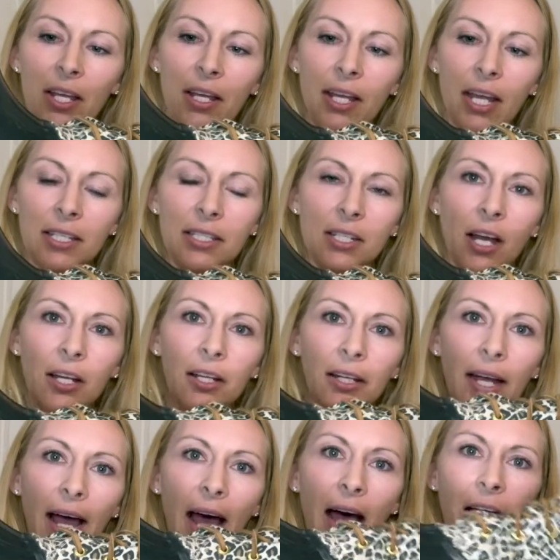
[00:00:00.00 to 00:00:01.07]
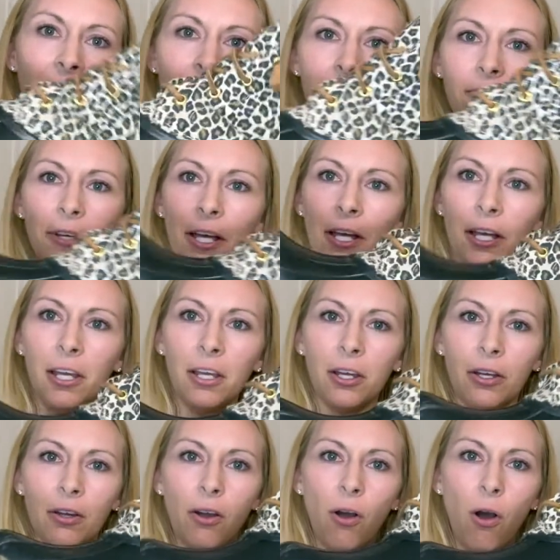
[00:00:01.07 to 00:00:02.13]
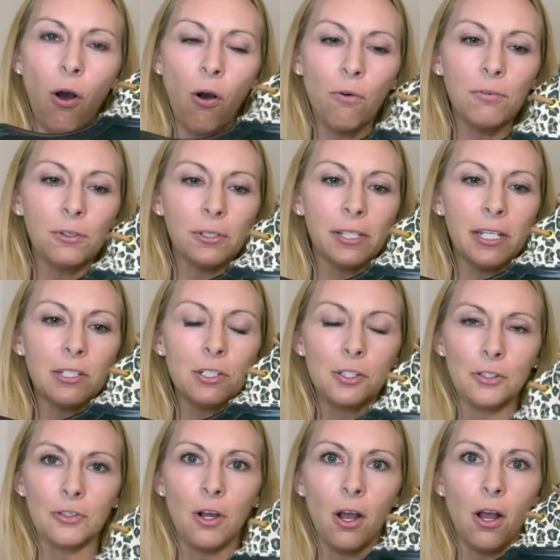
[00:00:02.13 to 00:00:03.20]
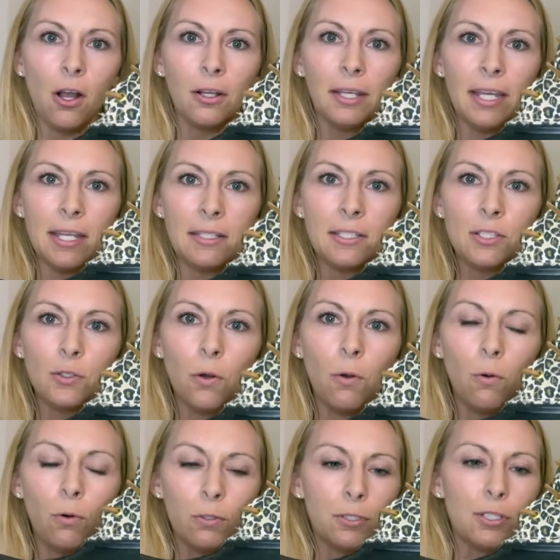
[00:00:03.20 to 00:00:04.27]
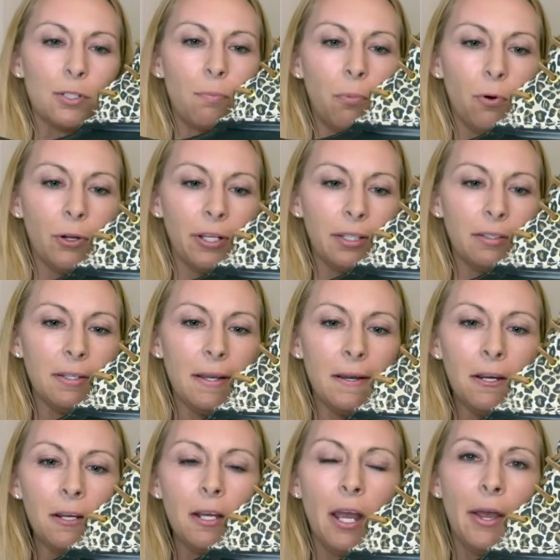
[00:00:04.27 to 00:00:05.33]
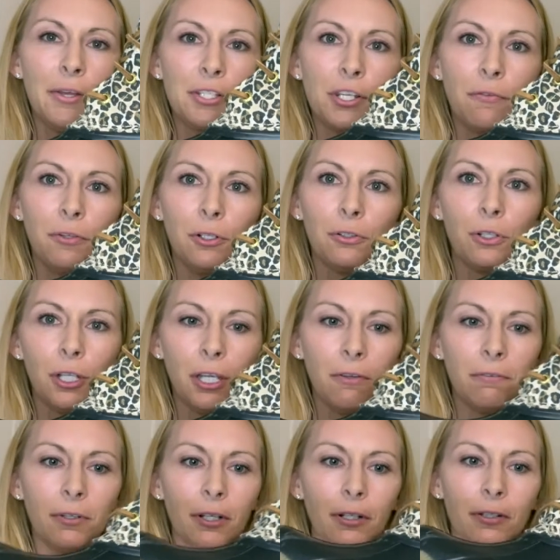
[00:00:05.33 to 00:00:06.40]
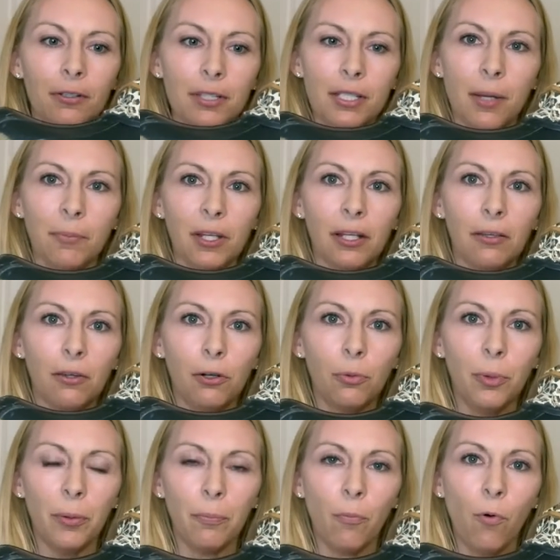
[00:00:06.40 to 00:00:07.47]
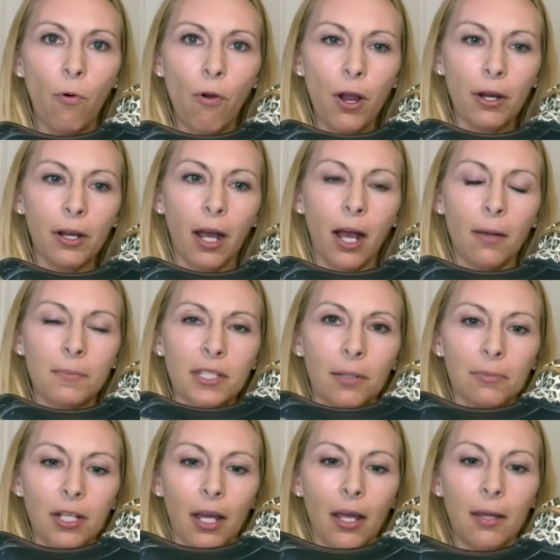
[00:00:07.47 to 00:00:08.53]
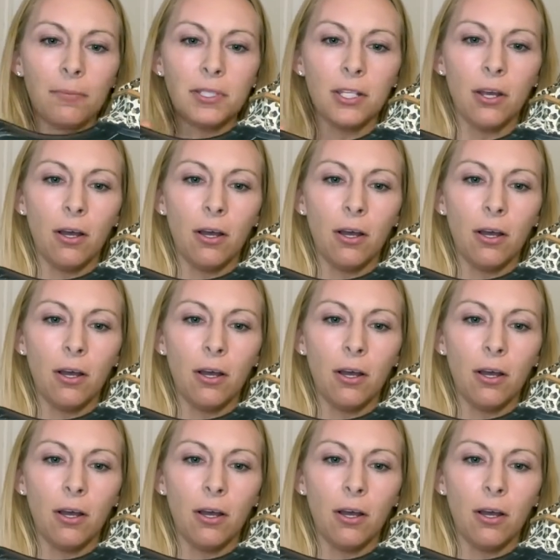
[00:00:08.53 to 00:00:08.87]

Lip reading: it's not going to have a overly strong insole or support in there, so if you're looking for something a little bit more, sometimes